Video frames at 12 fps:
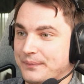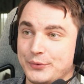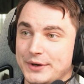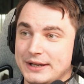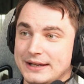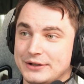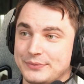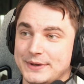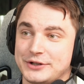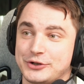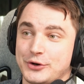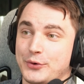We need to
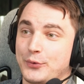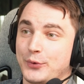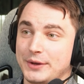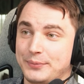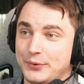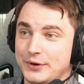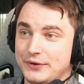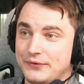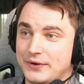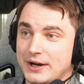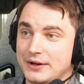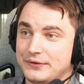make sure
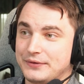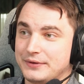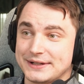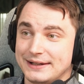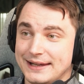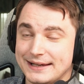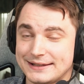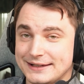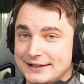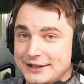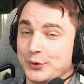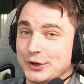1.5
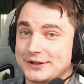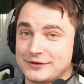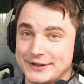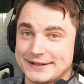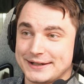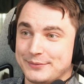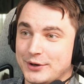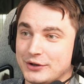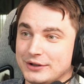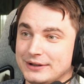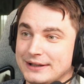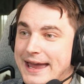selected, most recent model.